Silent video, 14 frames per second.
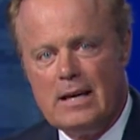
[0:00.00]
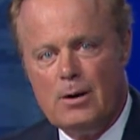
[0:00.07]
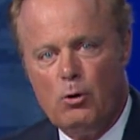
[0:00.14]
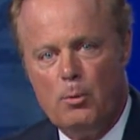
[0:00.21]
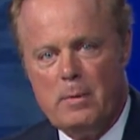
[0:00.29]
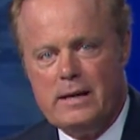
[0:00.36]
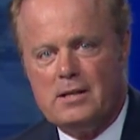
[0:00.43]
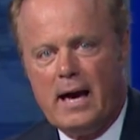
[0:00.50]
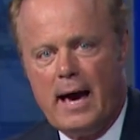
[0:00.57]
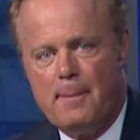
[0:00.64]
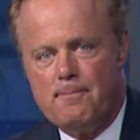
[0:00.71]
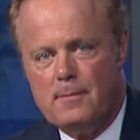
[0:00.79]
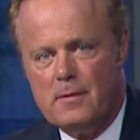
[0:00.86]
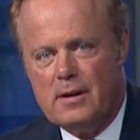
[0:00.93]
Well,
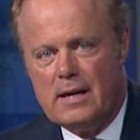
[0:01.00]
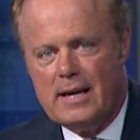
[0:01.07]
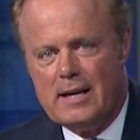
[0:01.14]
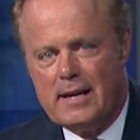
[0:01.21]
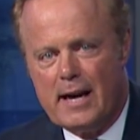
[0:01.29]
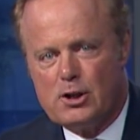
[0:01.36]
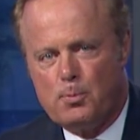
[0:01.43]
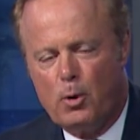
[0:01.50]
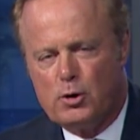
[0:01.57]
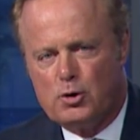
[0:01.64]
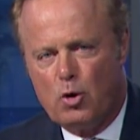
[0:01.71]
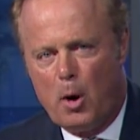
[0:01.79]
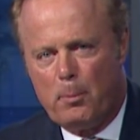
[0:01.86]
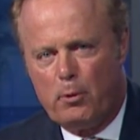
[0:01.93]
meantime, the Indiana Sports
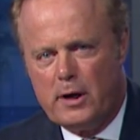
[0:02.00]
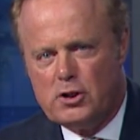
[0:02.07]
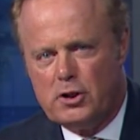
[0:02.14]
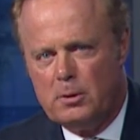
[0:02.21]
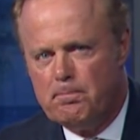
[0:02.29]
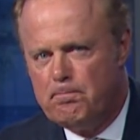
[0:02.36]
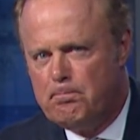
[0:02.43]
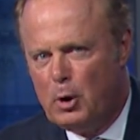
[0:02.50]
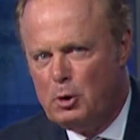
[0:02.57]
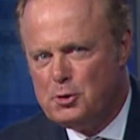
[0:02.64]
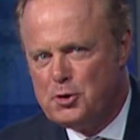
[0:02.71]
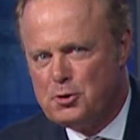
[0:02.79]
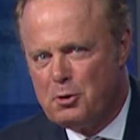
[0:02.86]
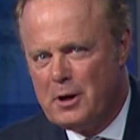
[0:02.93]
Corporation
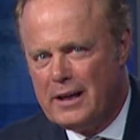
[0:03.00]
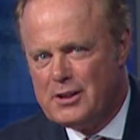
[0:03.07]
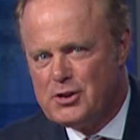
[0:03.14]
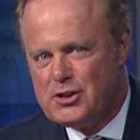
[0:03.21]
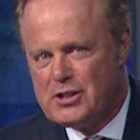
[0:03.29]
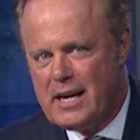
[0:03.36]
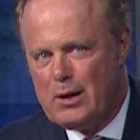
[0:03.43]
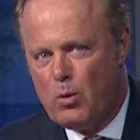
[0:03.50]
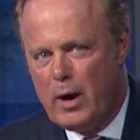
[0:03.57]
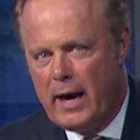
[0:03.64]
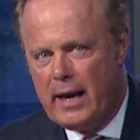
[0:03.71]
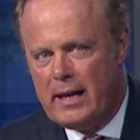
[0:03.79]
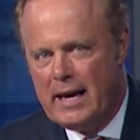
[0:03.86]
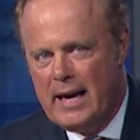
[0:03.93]
bolstering its
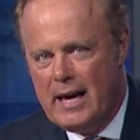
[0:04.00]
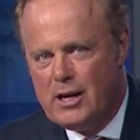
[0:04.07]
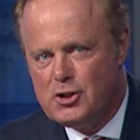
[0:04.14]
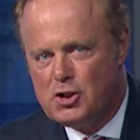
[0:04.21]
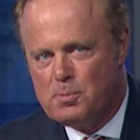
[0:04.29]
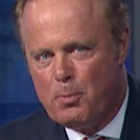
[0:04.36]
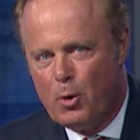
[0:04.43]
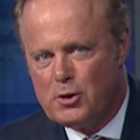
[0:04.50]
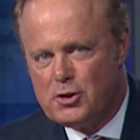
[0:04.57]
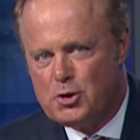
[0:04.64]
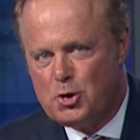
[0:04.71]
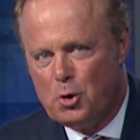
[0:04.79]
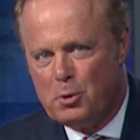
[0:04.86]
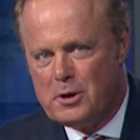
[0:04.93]
statewide sports
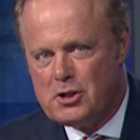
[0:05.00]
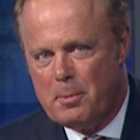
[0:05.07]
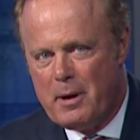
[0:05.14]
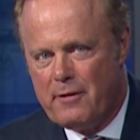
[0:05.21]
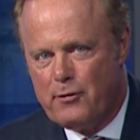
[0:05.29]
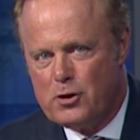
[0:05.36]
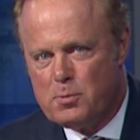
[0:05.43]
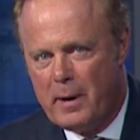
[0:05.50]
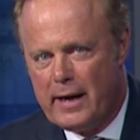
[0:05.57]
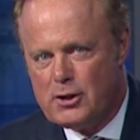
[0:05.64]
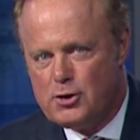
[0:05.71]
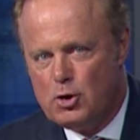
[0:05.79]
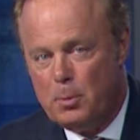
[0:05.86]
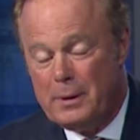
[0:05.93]
tourism efforts by
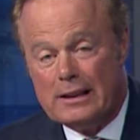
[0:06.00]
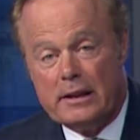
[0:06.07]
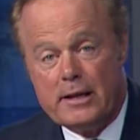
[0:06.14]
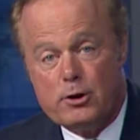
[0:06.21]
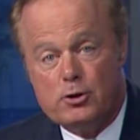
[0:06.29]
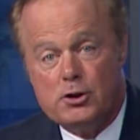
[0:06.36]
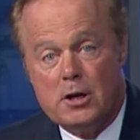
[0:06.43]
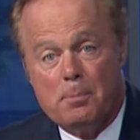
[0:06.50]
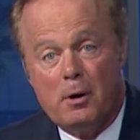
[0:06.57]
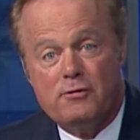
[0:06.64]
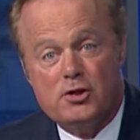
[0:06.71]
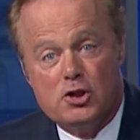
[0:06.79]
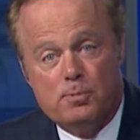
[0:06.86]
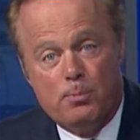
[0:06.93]
assuming leadership of
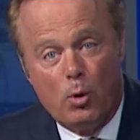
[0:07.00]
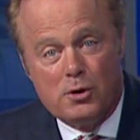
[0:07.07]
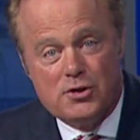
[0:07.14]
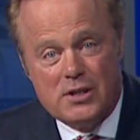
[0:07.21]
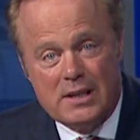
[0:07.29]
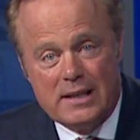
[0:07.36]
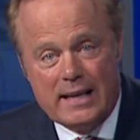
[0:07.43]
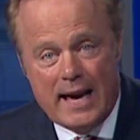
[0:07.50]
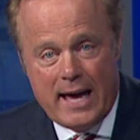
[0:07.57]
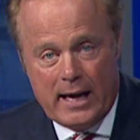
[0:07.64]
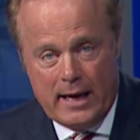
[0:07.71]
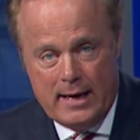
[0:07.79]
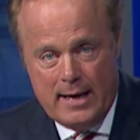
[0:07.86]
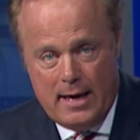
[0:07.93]
Sports
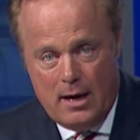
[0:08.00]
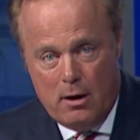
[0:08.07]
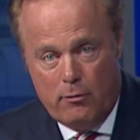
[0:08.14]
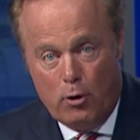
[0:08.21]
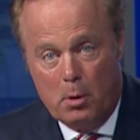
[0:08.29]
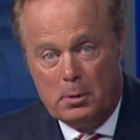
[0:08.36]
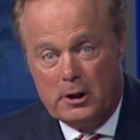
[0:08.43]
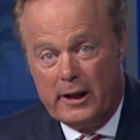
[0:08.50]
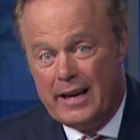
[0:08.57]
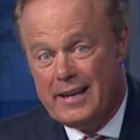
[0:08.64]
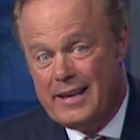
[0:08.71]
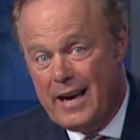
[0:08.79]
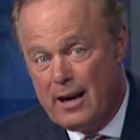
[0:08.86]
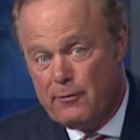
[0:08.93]
Indiana, formerly a
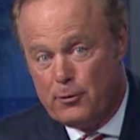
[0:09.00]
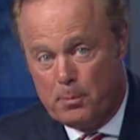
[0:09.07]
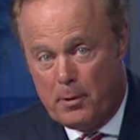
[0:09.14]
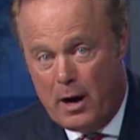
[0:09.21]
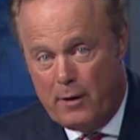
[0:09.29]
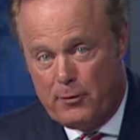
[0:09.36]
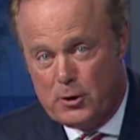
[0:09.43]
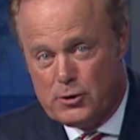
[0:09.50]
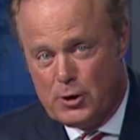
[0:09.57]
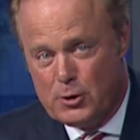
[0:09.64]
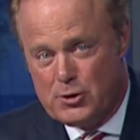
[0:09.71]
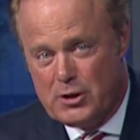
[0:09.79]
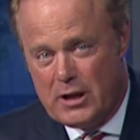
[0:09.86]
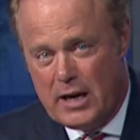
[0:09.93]
not-for-profit
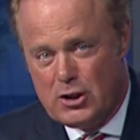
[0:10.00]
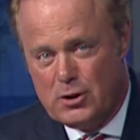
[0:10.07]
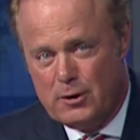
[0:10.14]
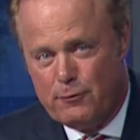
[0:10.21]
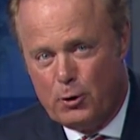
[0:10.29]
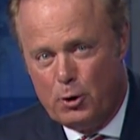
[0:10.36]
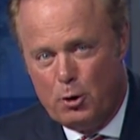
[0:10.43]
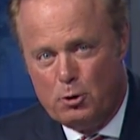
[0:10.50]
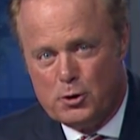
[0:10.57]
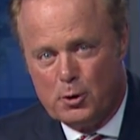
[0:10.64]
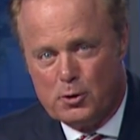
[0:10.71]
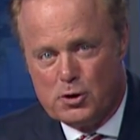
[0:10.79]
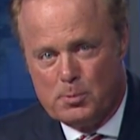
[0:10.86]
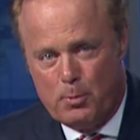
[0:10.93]
association for
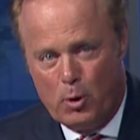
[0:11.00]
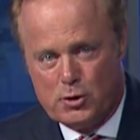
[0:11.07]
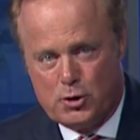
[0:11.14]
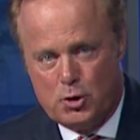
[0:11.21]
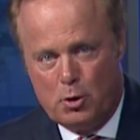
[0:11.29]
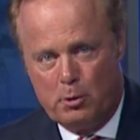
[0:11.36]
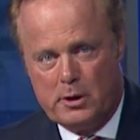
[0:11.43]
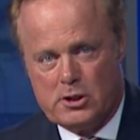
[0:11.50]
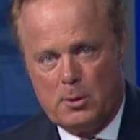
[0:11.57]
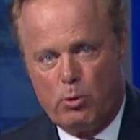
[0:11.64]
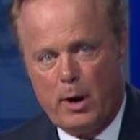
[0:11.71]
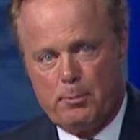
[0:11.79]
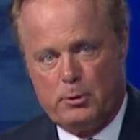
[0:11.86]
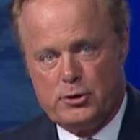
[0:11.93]
Hoosier sports tourism
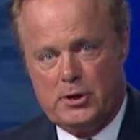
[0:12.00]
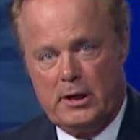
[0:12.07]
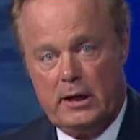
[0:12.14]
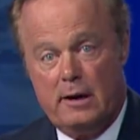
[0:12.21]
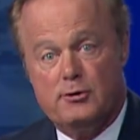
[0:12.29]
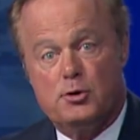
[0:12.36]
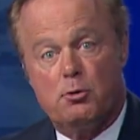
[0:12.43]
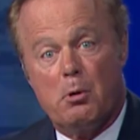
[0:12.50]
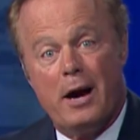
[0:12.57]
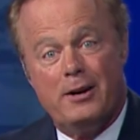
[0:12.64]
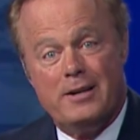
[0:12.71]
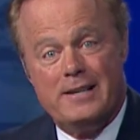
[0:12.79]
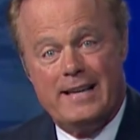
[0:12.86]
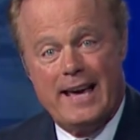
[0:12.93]
representatives throughout
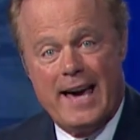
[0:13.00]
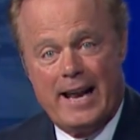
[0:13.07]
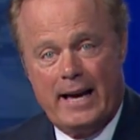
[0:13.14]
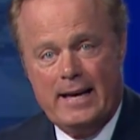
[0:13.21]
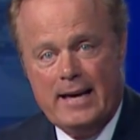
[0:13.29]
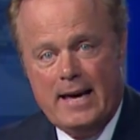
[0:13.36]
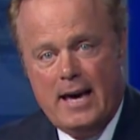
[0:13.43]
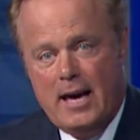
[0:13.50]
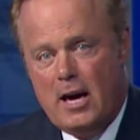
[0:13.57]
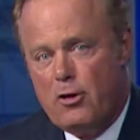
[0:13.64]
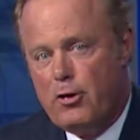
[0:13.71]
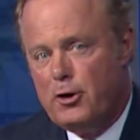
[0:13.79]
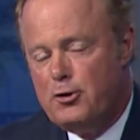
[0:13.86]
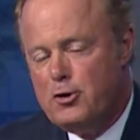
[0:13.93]
Indiana. The